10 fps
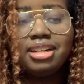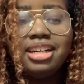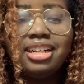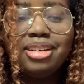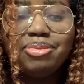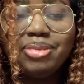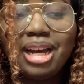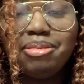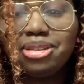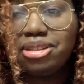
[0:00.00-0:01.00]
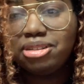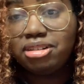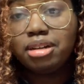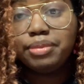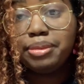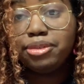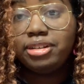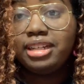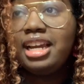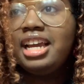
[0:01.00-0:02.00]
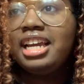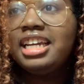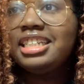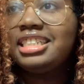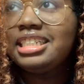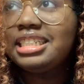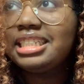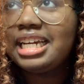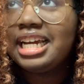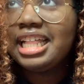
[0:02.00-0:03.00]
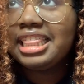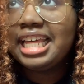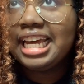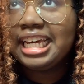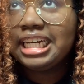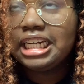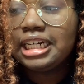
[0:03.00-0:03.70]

I'm just going to go off memory. She said that